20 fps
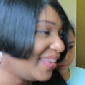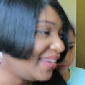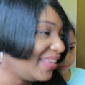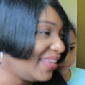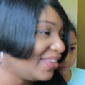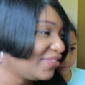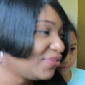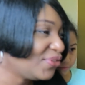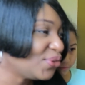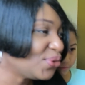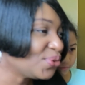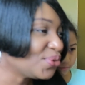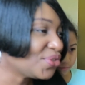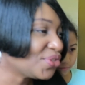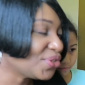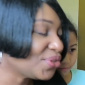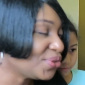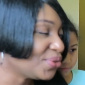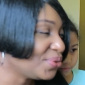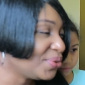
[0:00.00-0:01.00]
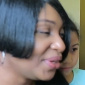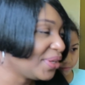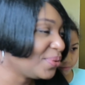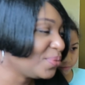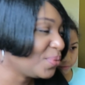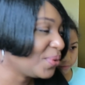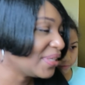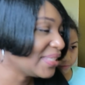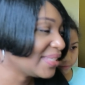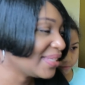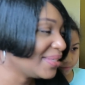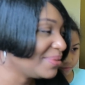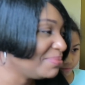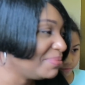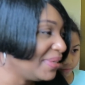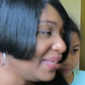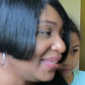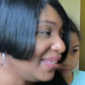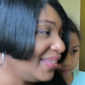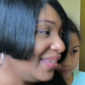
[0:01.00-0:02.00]
if you do, it wasn't
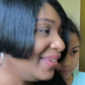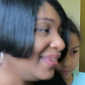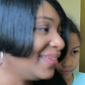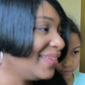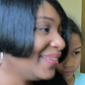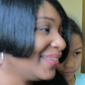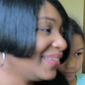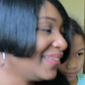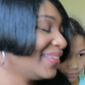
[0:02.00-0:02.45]
me.